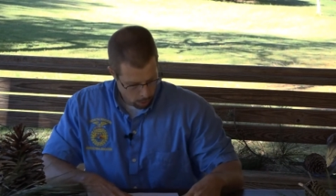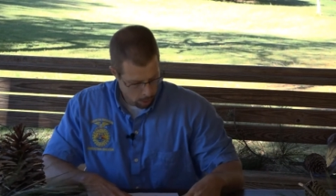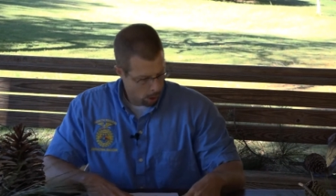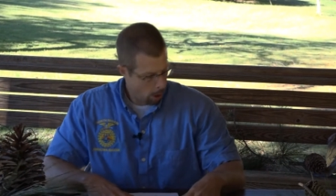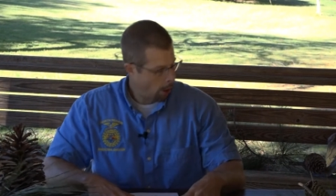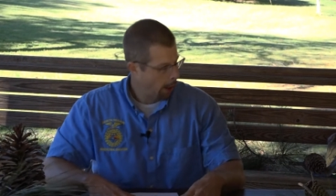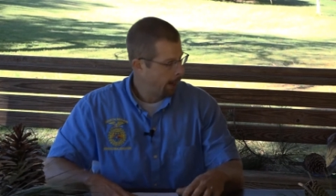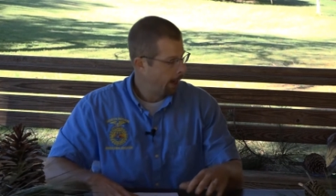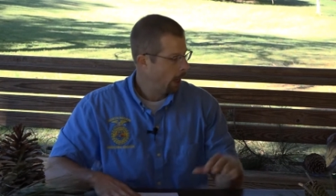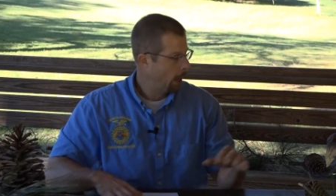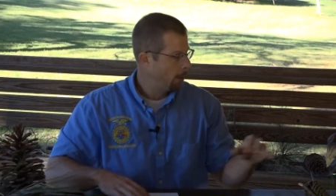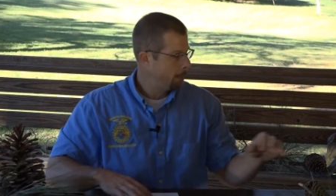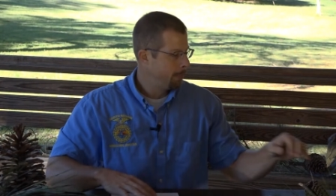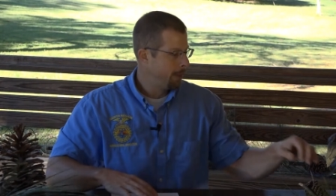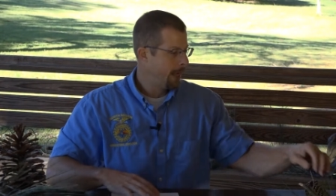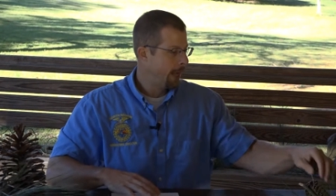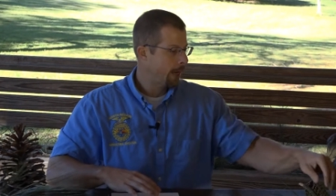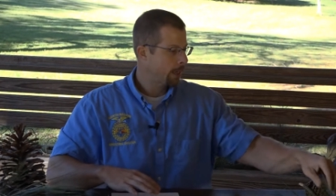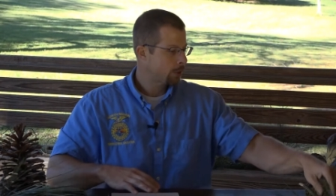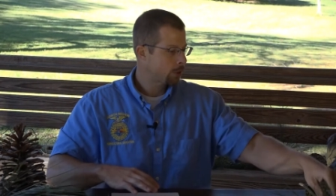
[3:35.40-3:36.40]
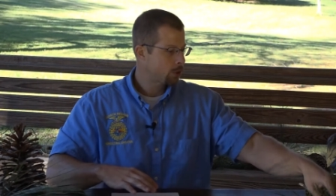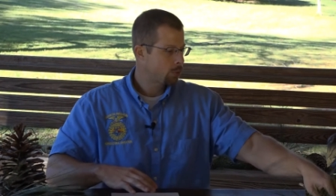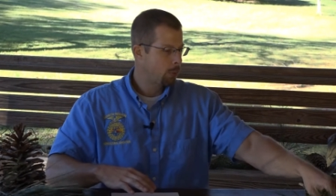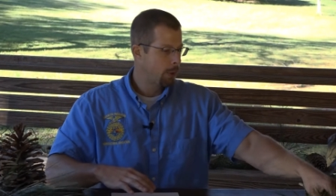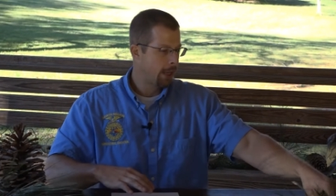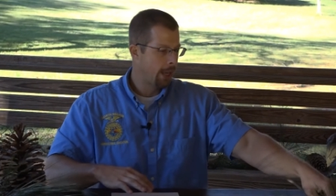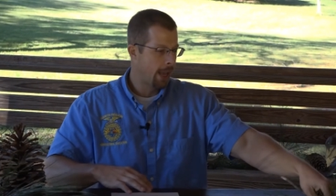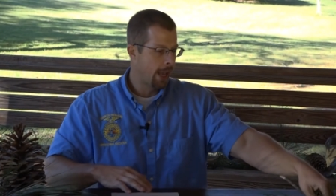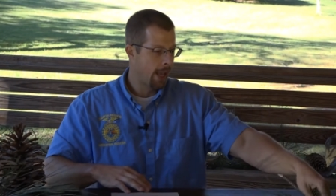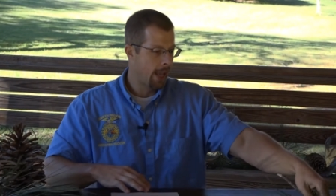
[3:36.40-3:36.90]
All right, up next
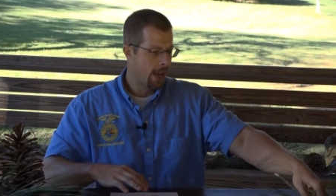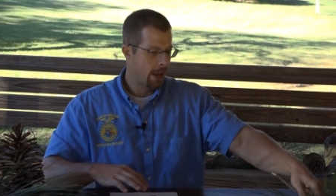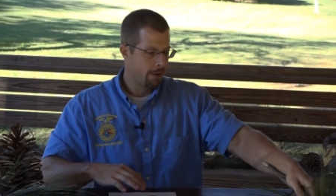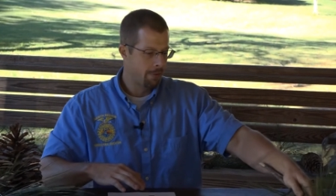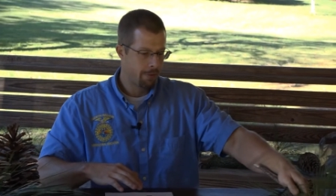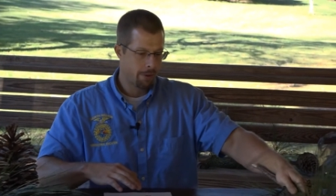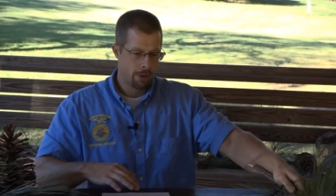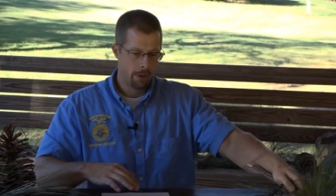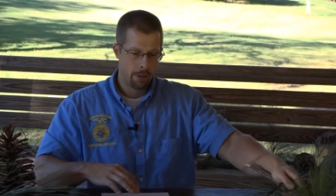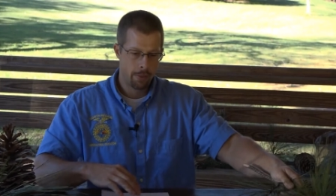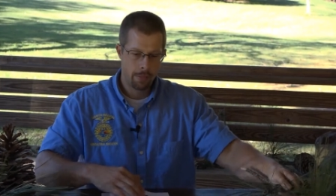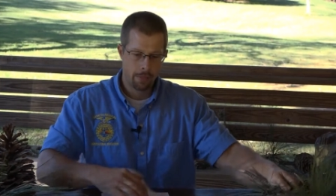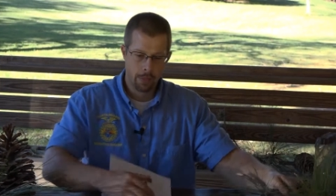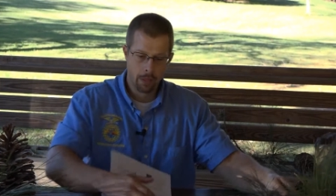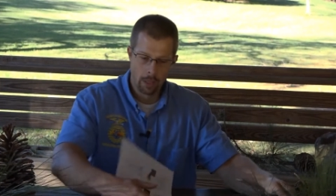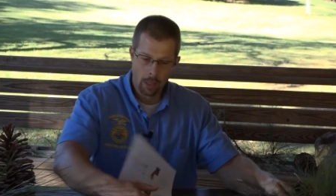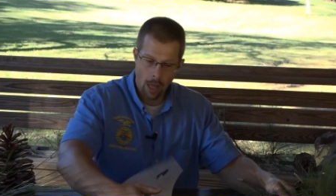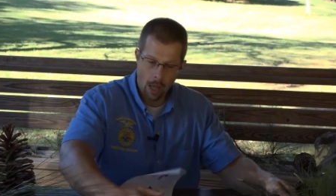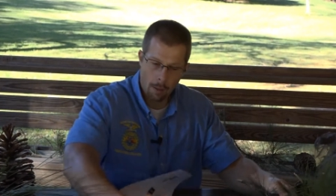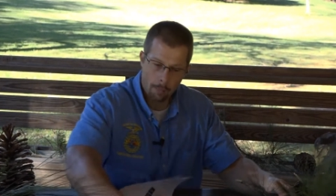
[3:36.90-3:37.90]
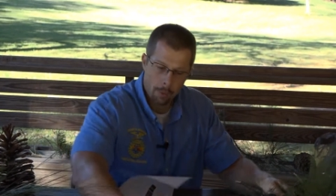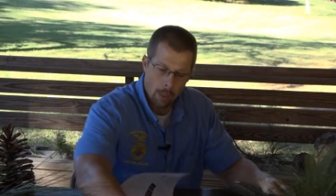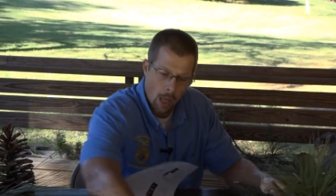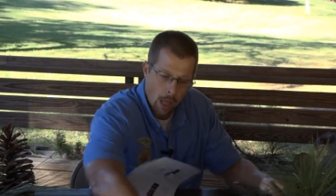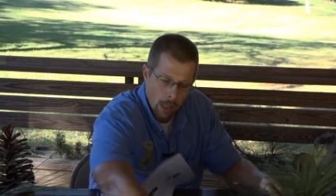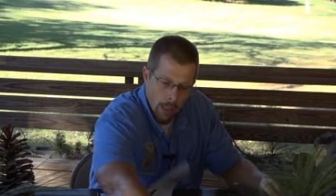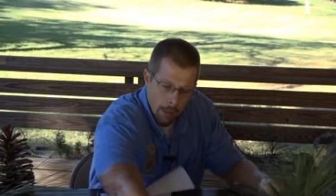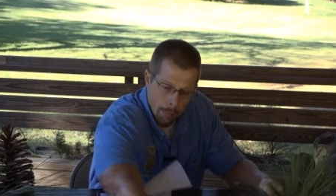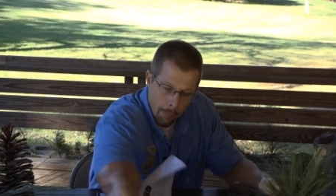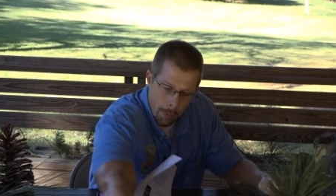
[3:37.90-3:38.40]
we have the
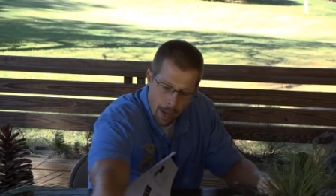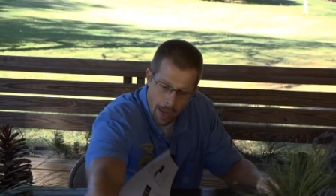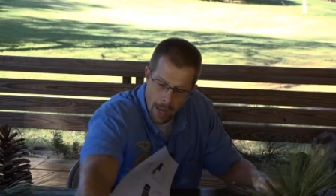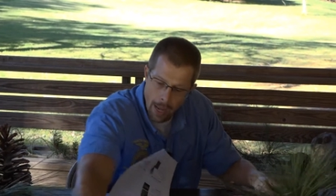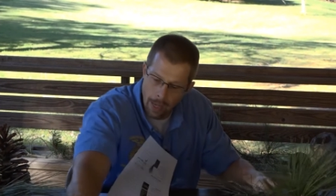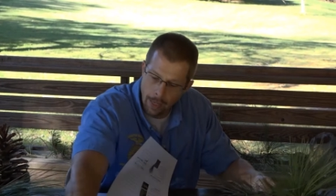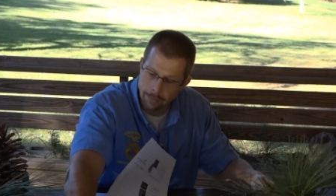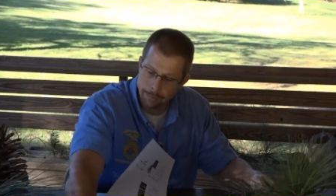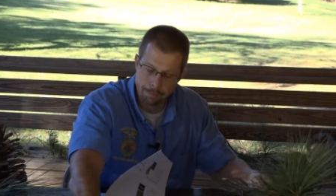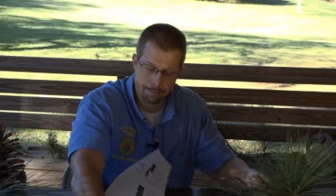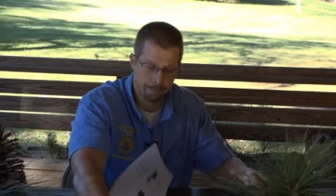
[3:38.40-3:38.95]
loblolly pine.